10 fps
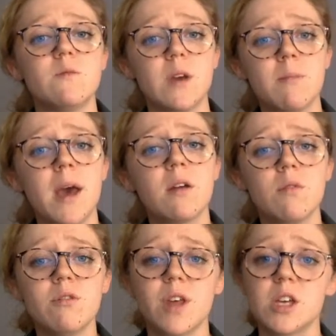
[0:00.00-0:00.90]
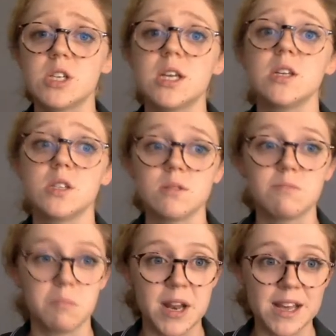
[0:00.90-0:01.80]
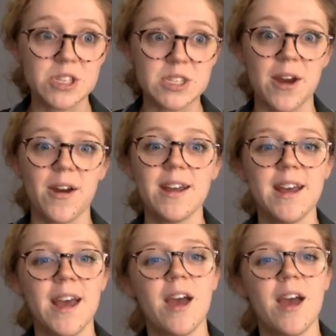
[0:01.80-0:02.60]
feedback and reflection is necessary.